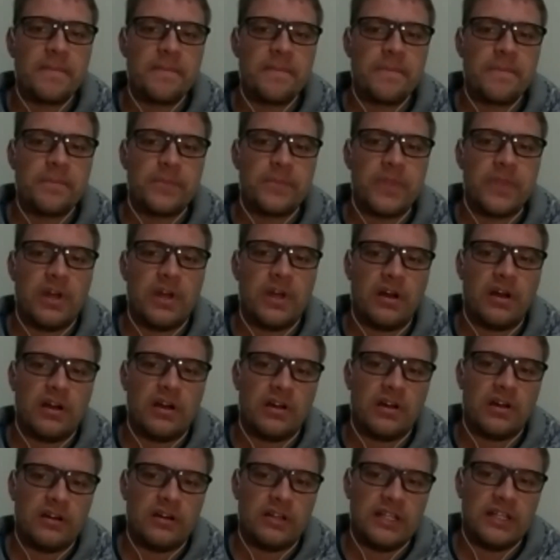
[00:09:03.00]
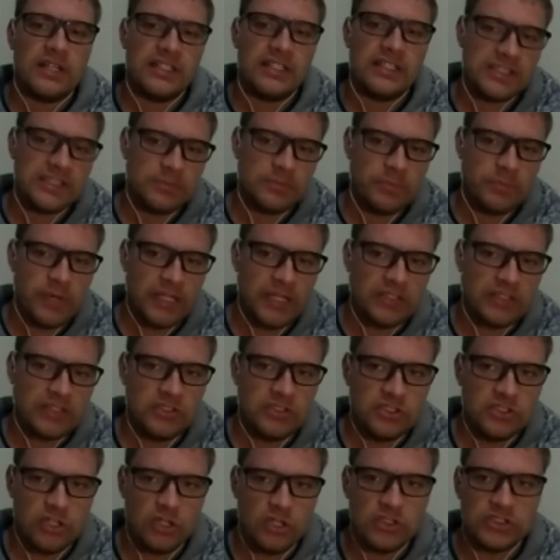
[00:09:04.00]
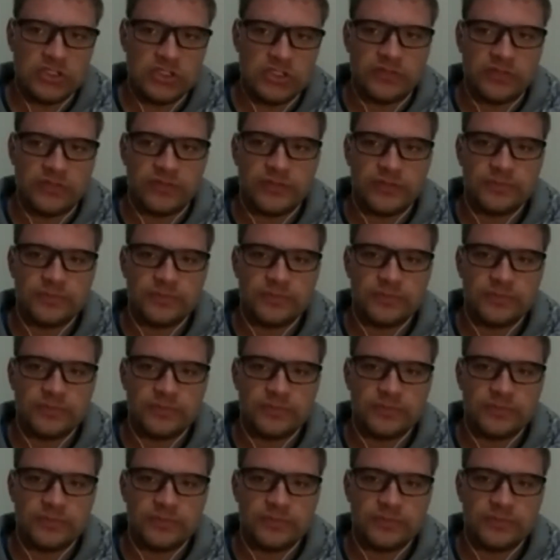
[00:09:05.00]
Now, let's get back to Joseph.